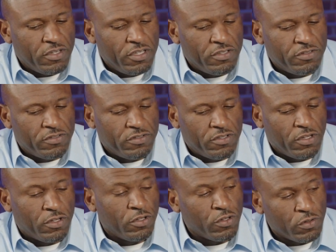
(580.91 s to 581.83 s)
is the
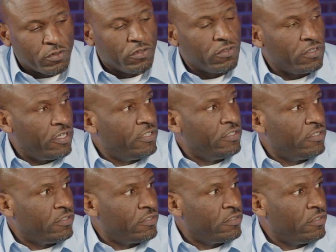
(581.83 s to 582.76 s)
local
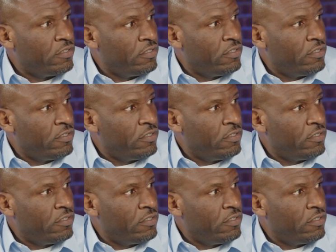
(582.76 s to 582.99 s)
lender